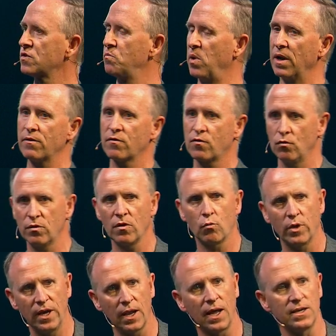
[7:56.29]
but through the
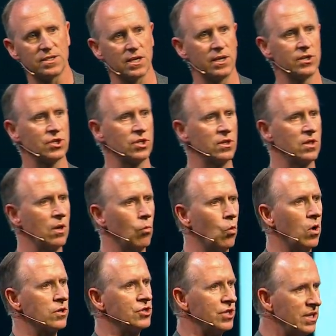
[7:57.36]
realization that
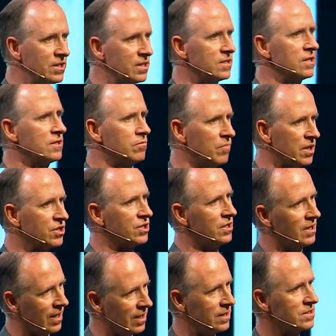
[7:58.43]
what Jesus' mission
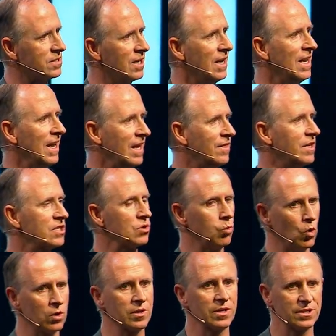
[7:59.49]
is in this
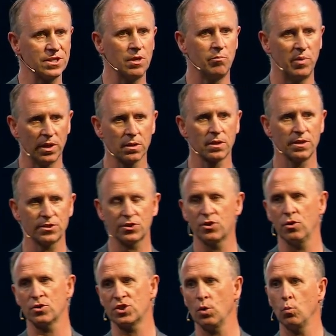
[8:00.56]
world is to build his
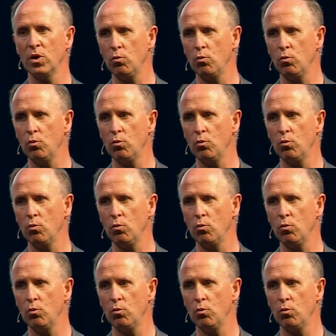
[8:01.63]
church. And we